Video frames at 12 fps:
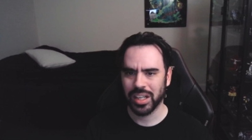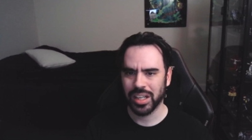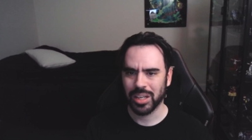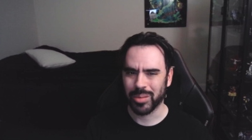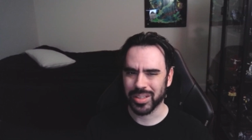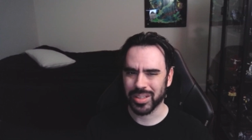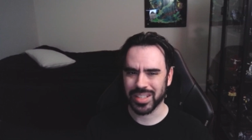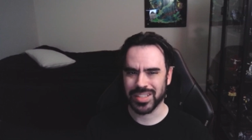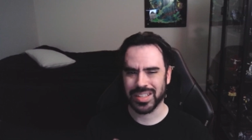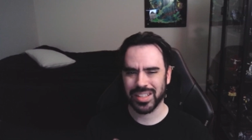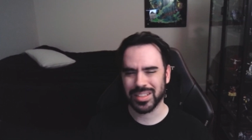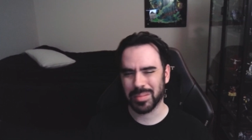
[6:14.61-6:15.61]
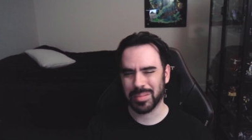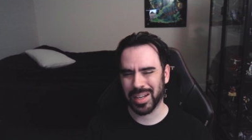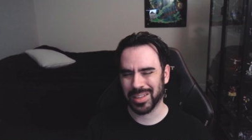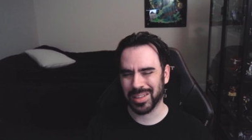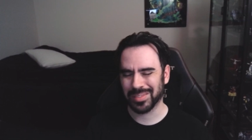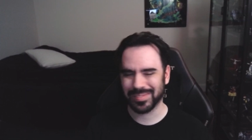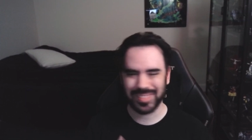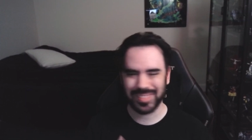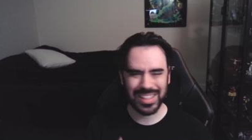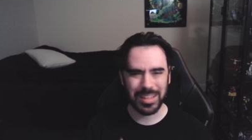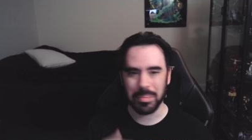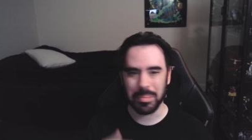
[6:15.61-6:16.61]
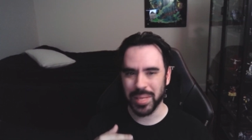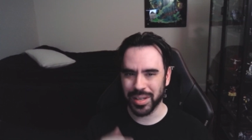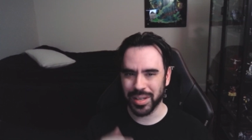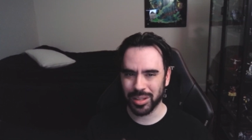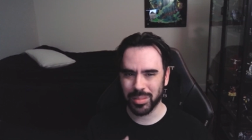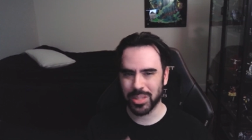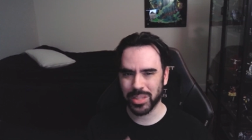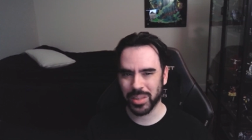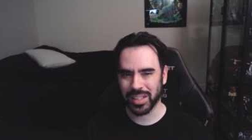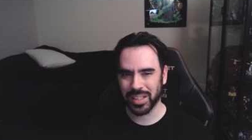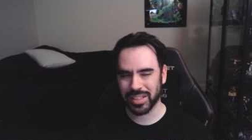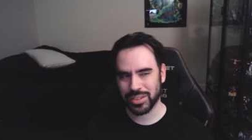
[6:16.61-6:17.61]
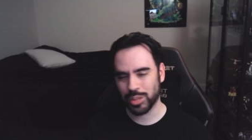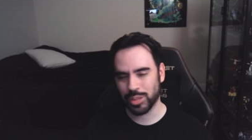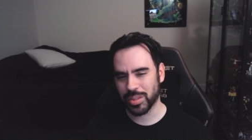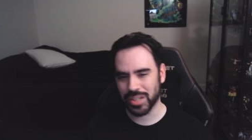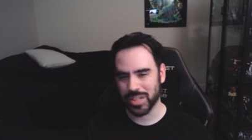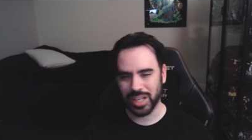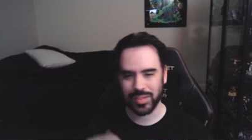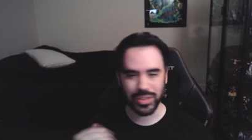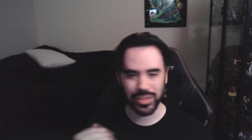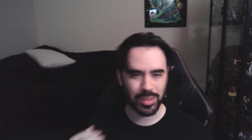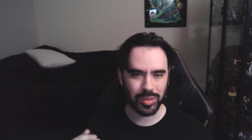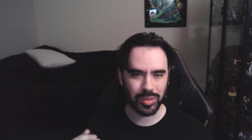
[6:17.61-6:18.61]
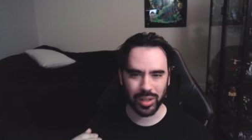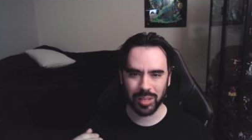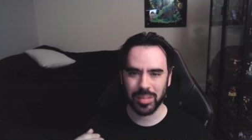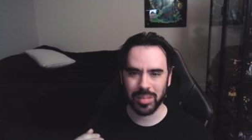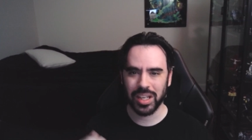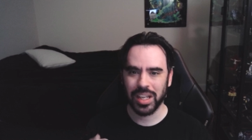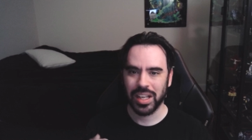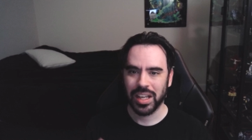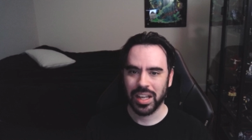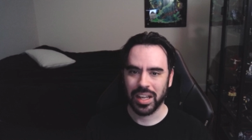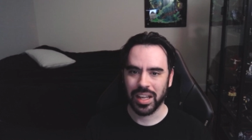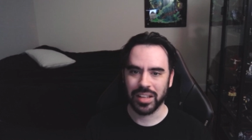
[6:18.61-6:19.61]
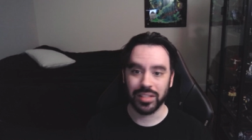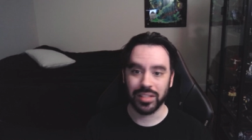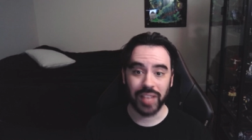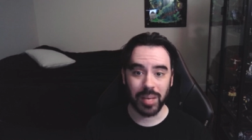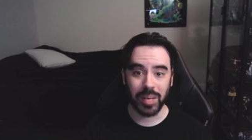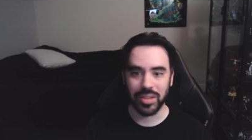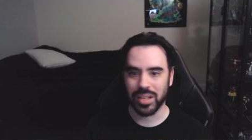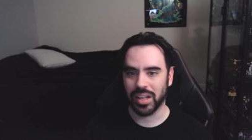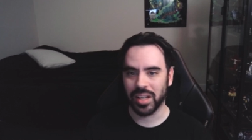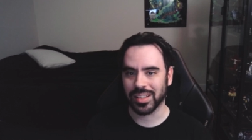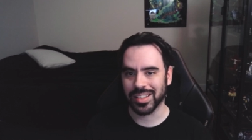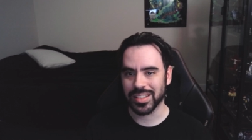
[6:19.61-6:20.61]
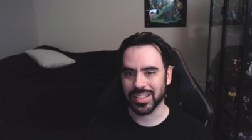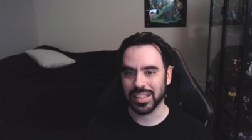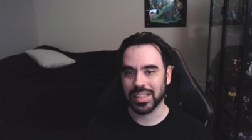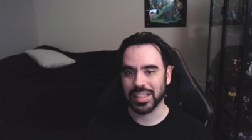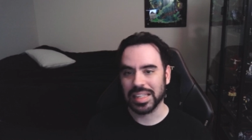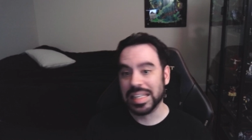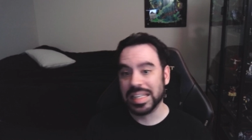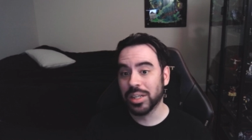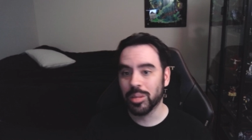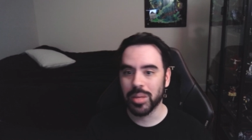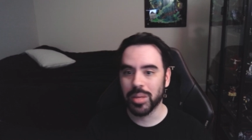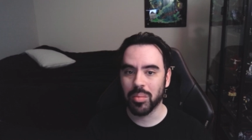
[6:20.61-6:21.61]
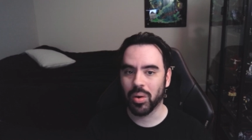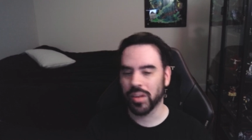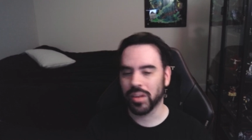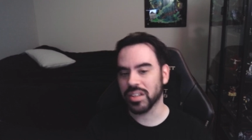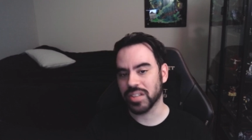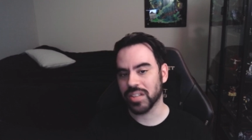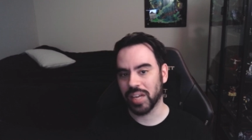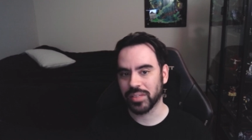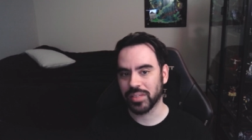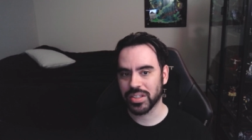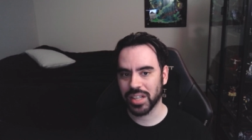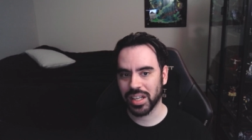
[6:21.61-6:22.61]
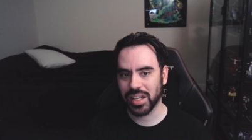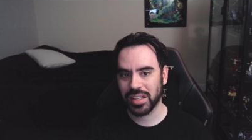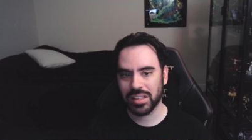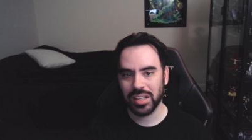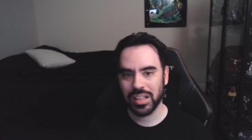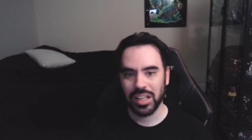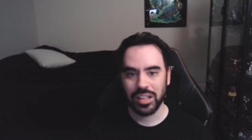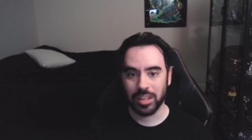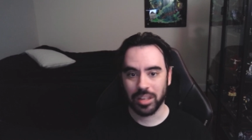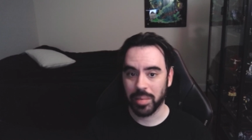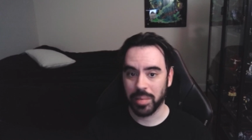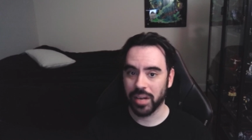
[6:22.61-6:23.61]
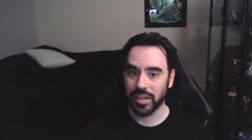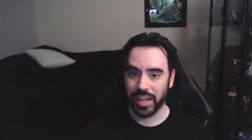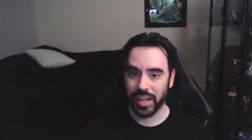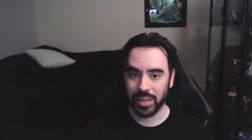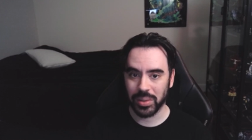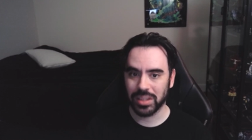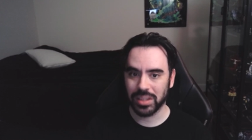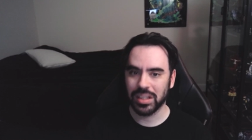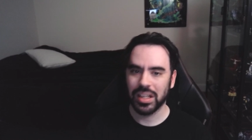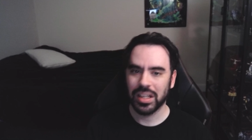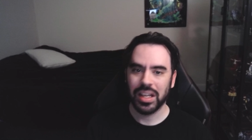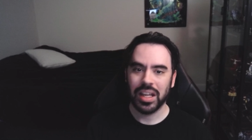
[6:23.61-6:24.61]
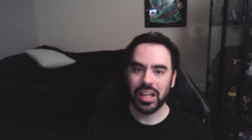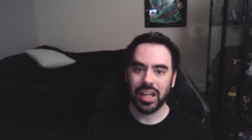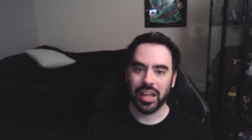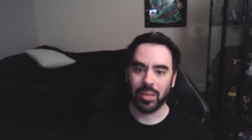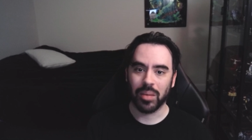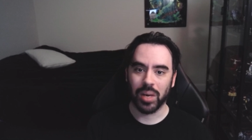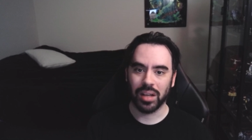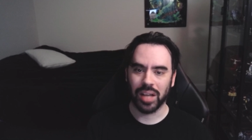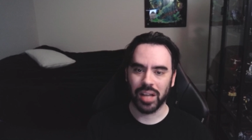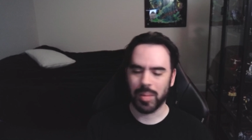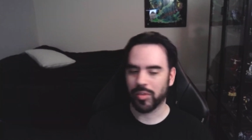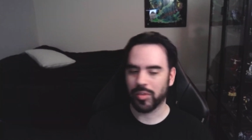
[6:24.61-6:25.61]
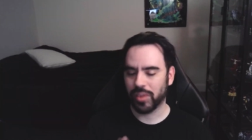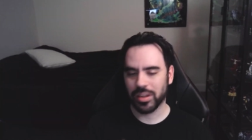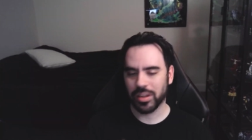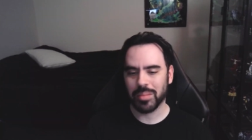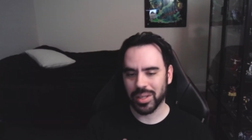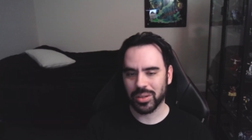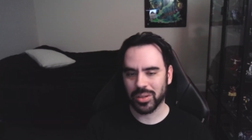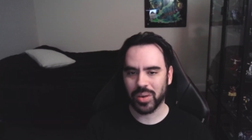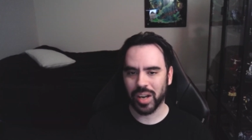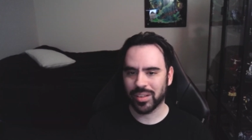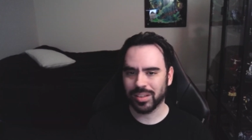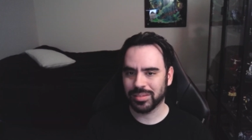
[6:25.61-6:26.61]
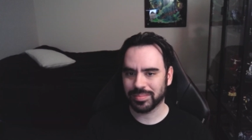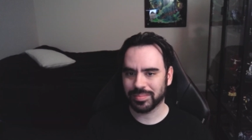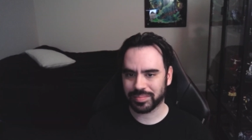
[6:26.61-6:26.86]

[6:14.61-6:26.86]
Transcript: which I say is about in the middle between like super soft and super firm. And the Vibrasonic leans a little bit more on the softer side compared to that one. And while I prefer the middle ground